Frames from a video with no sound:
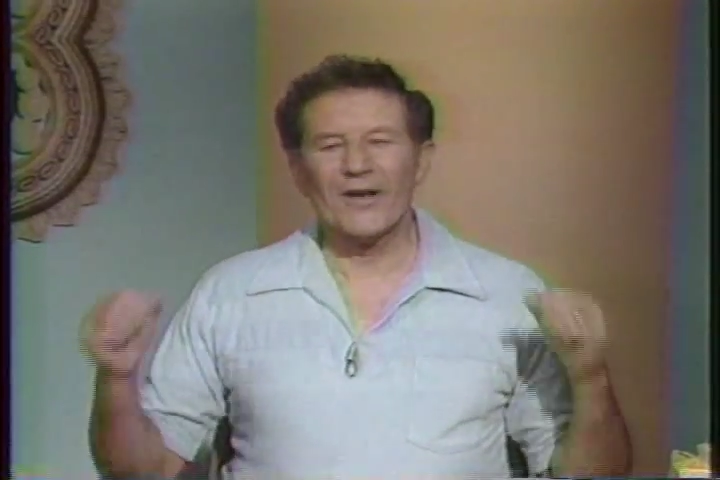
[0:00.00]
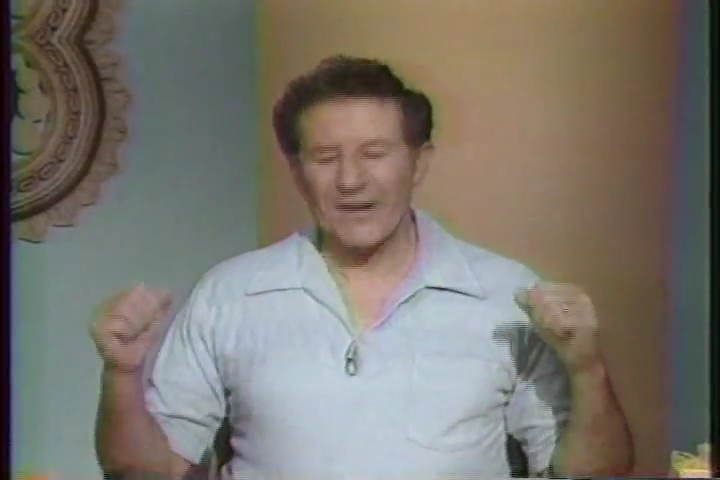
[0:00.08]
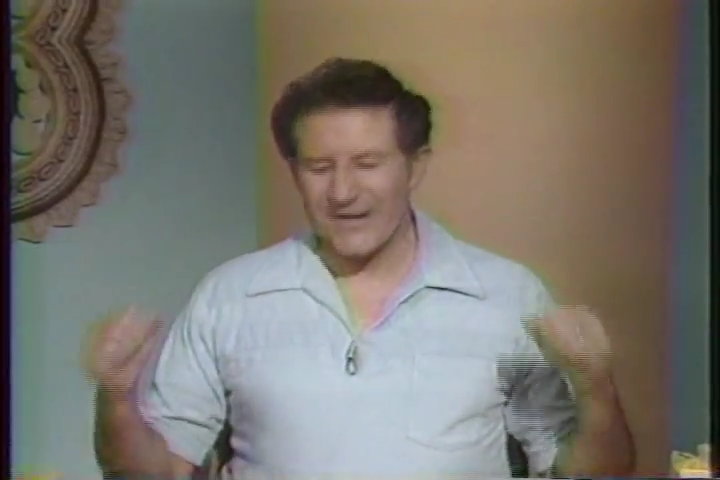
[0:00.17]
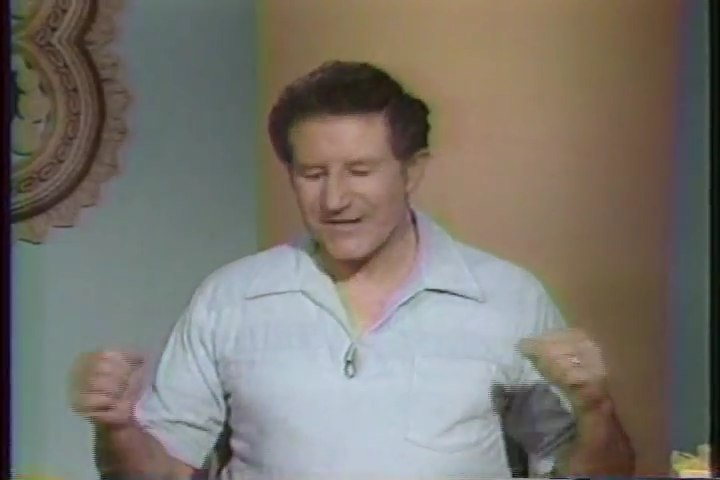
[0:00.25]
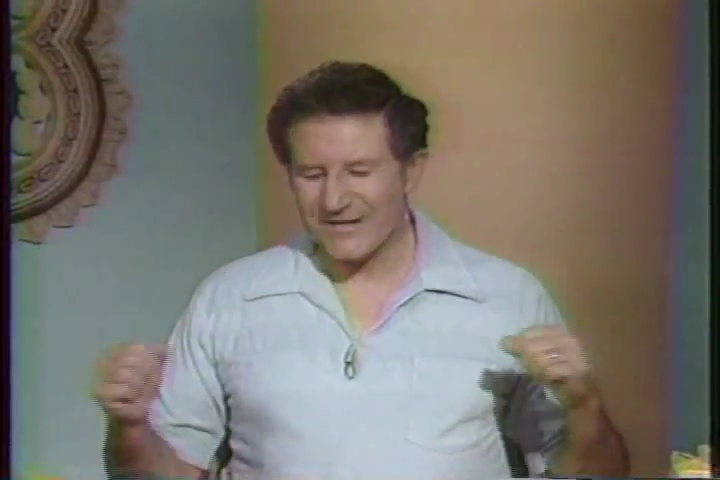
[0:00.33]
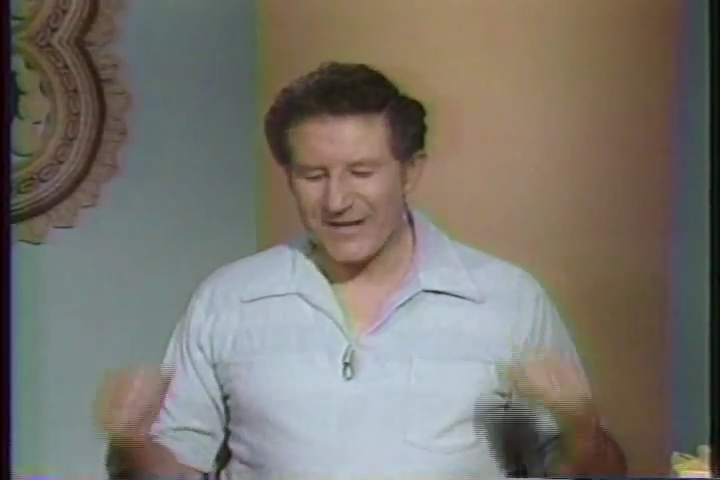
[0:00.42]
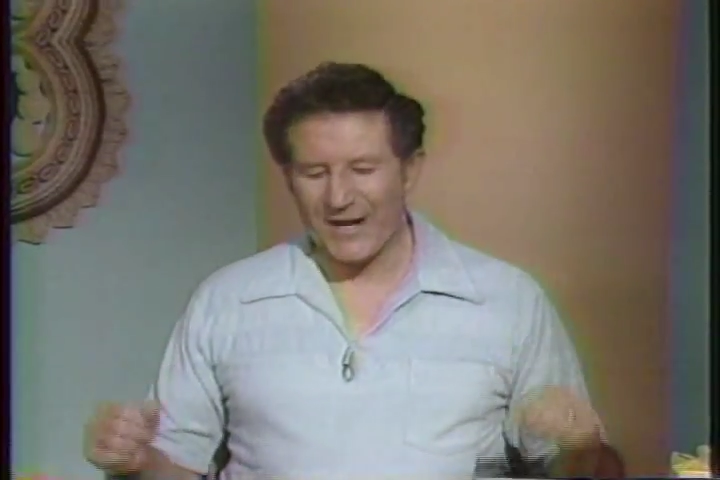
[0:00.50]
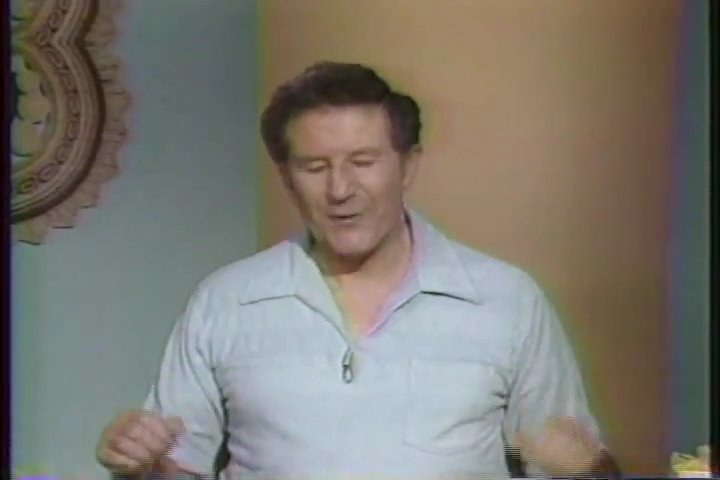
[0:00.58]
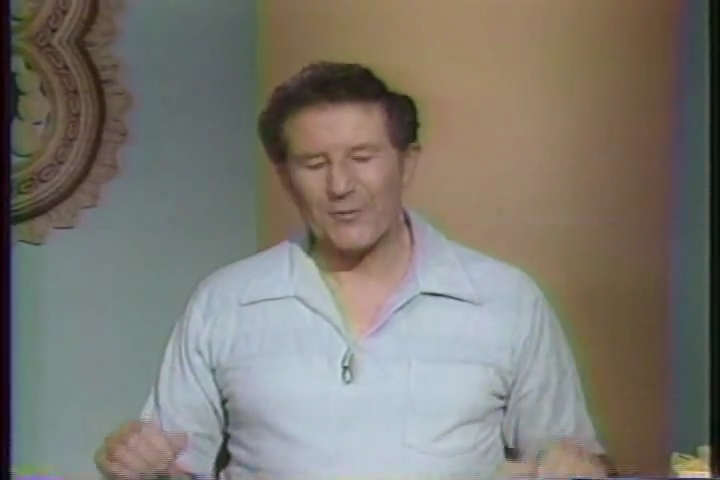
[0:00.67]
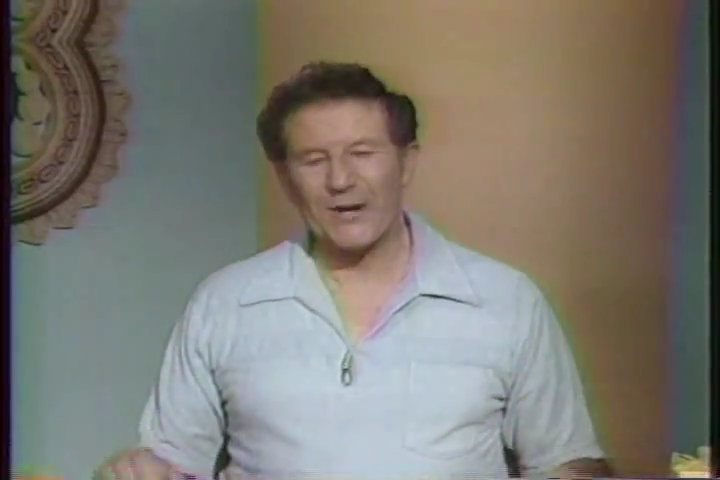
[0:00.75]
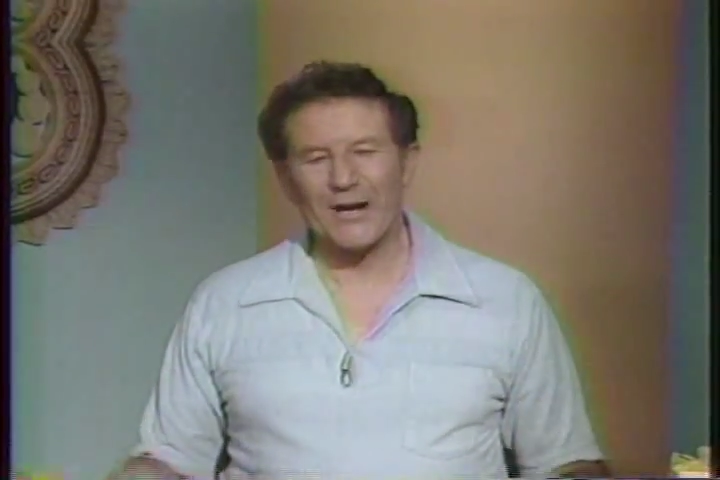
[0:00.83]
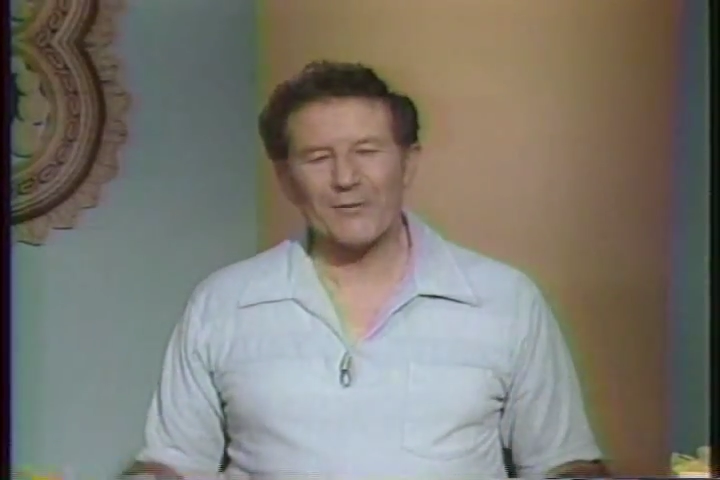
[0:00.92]
a lesson that I
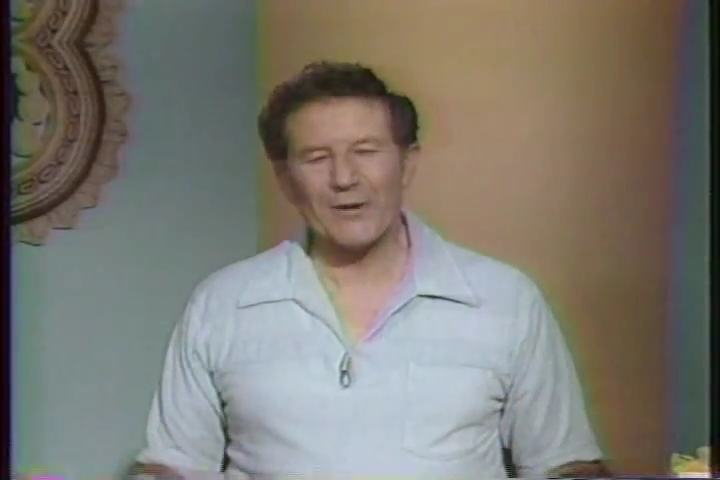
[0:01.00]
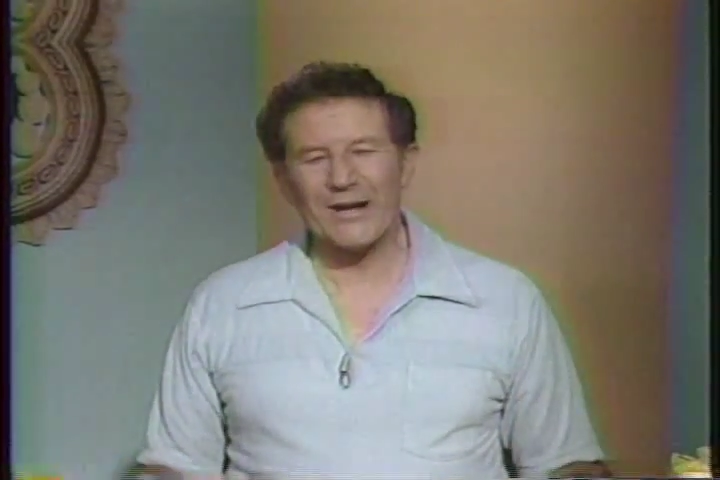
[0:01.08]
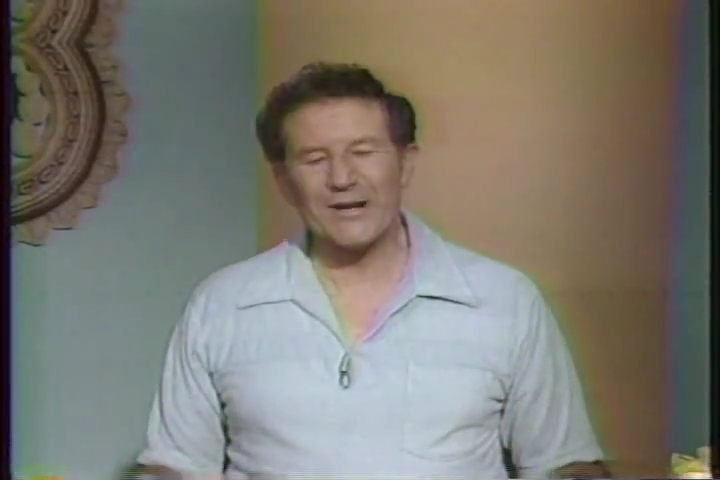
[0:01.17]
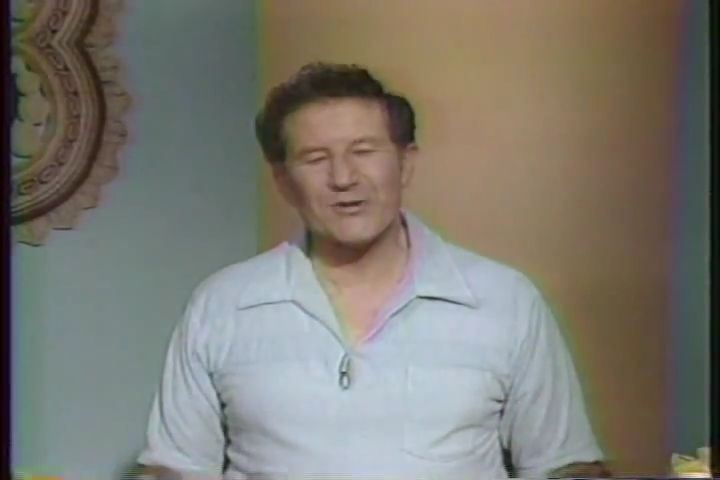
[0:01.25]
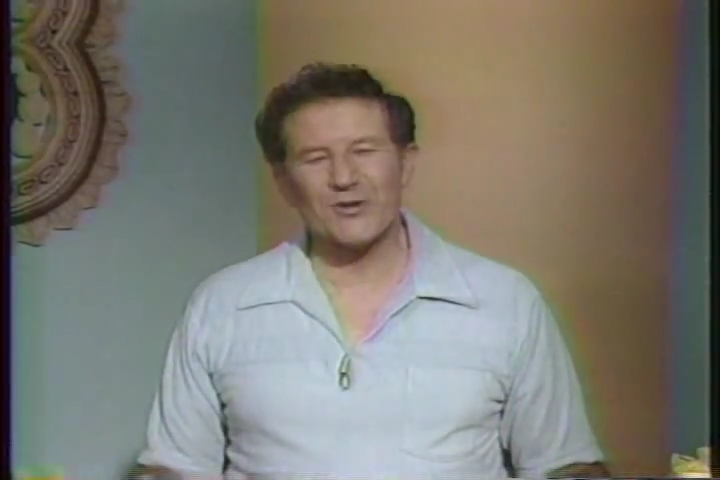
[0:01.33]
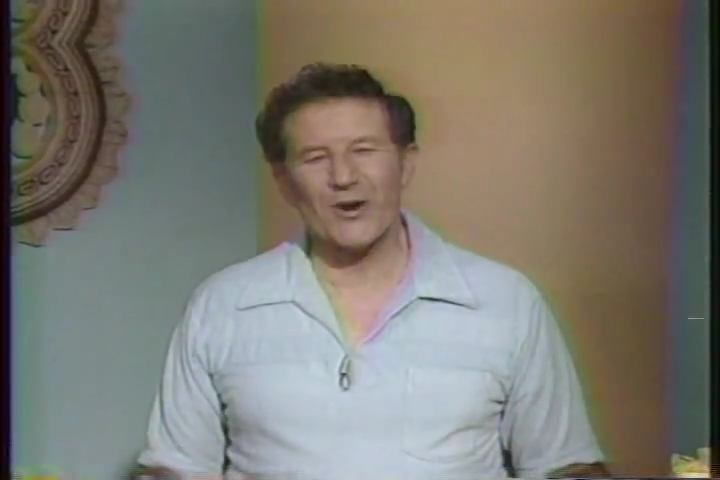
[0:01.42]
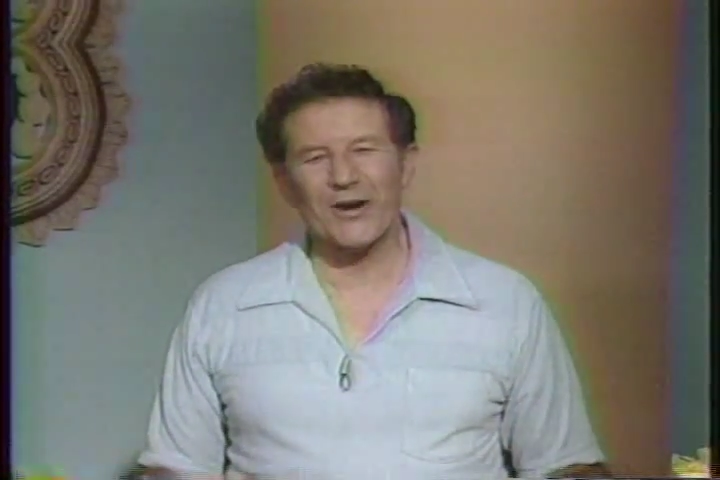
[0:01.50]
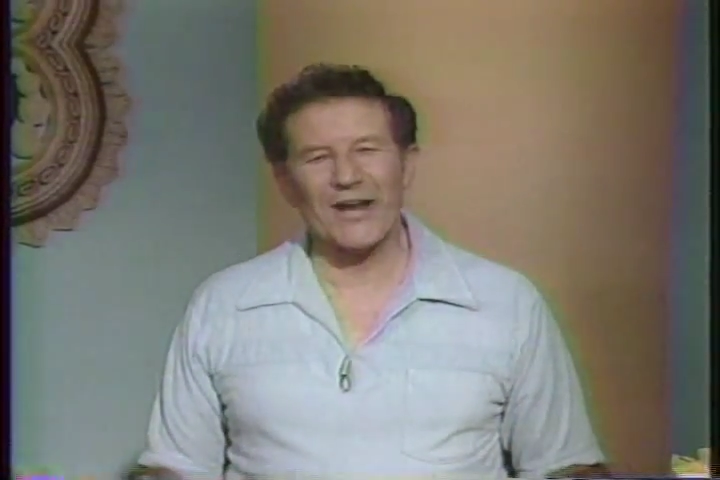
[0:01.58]
really enjoy,